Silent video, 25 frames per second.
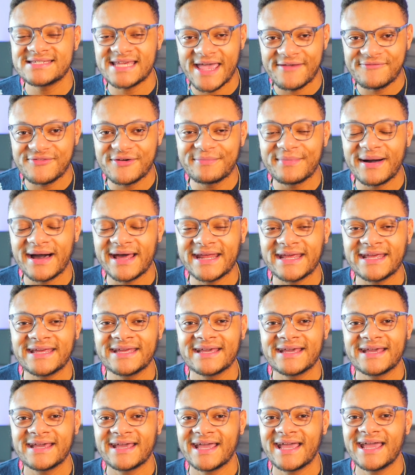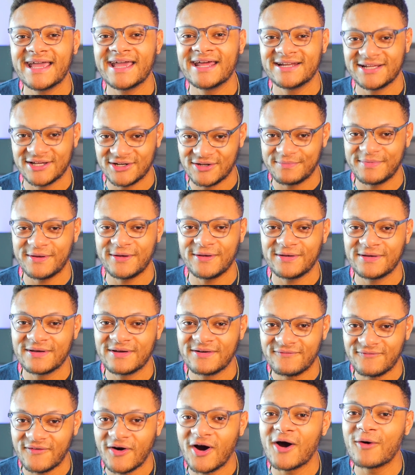save your money, and it'll be
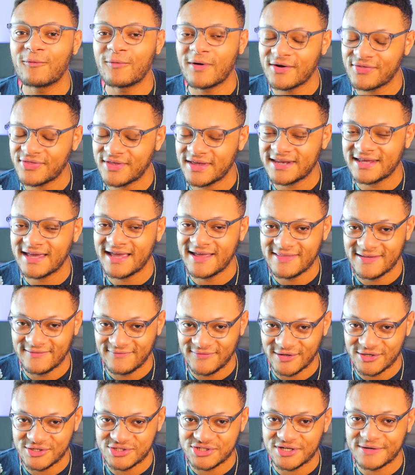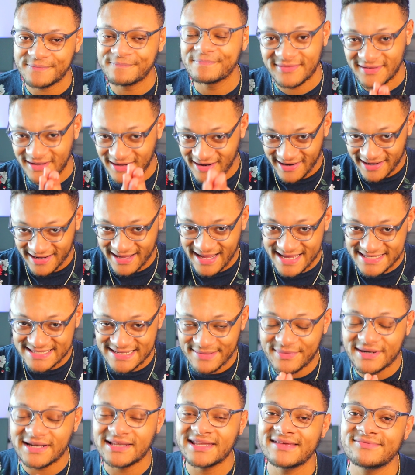far worth it in the future. All right, guys,
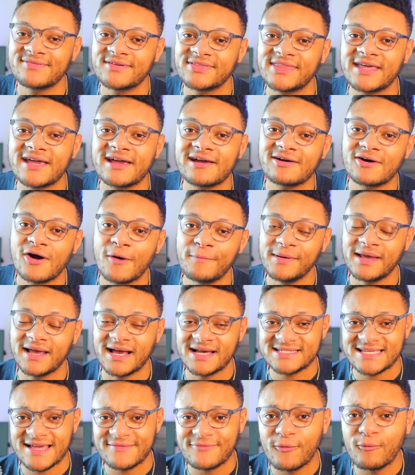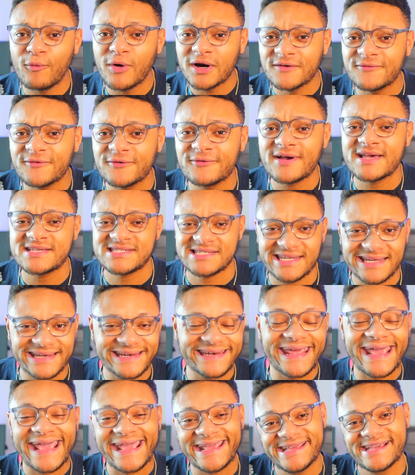I'm gonna leave it there. Hope you guys have a wonderful rest of
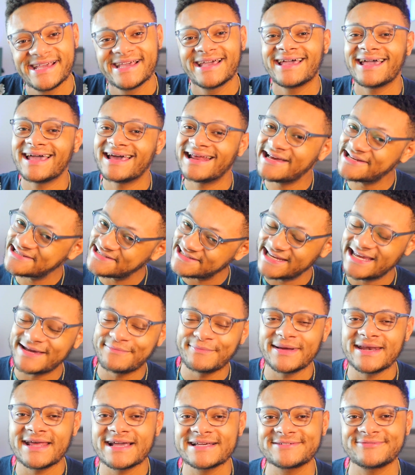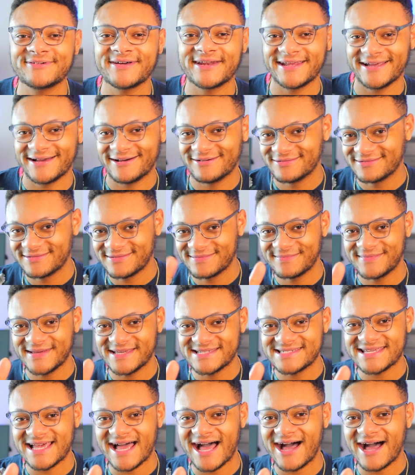your day and I'll see you in my next video. Peace